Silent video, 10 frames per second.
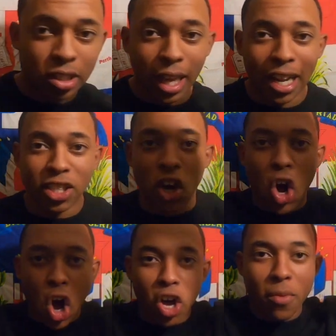Shout out to
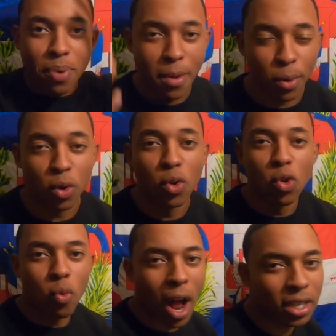all the people who
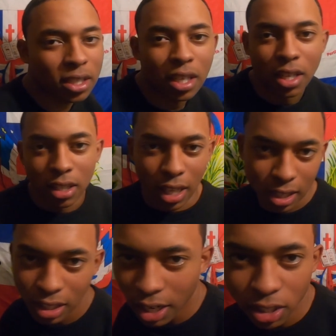watched
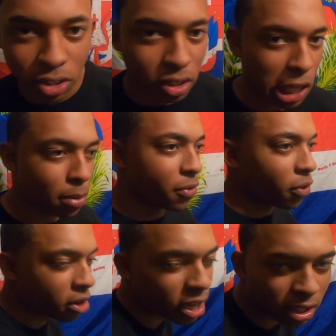yesterday's or the day
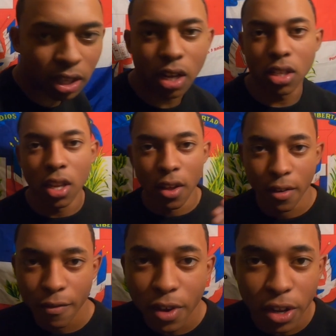before yesterday's
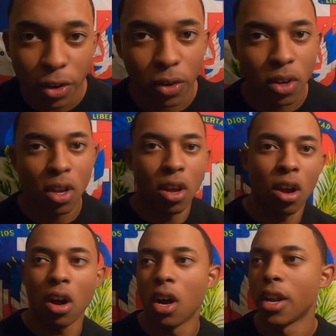video
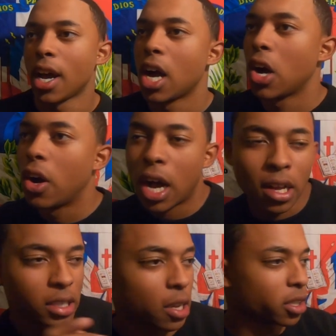on how I
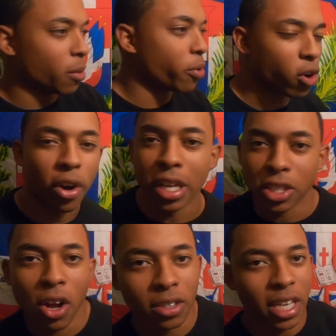said I was gonna bring all this
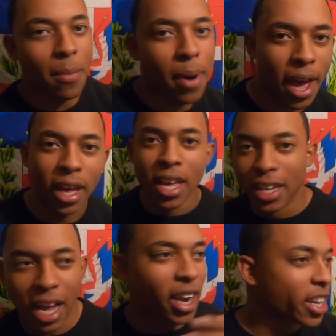content back,
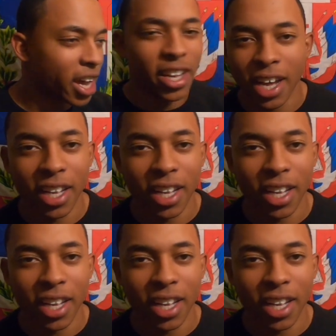yada yada yada